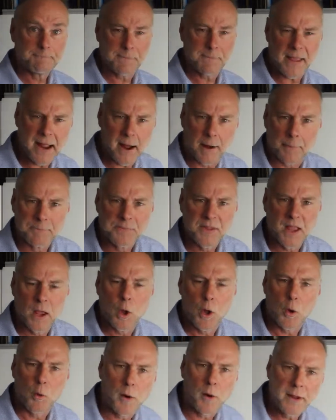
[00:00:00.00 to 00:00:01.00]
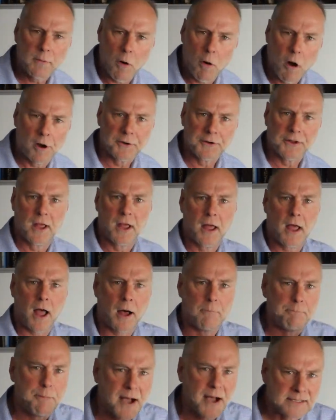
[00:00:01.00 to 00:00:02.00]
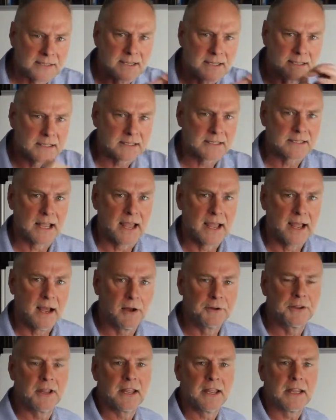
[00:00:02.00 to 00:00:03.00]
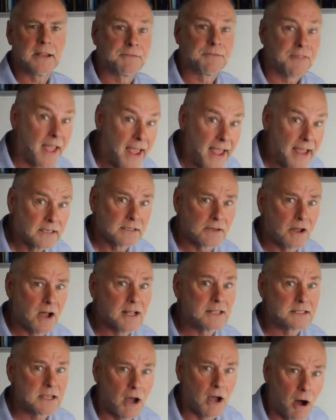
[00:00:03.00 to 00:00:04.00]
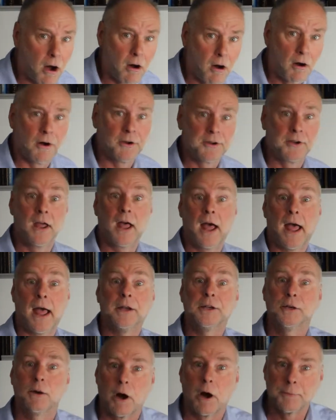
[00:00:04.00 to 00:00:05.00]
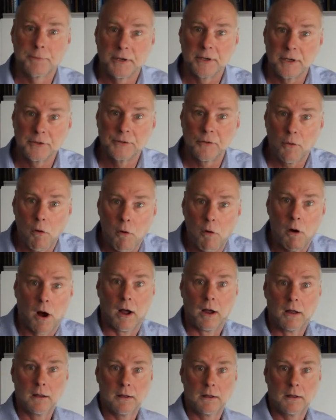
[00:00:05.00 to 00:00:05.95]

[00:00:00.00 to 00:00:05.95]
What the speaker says: Now, we want a buzzer to sound if the headlights are on and you open a door.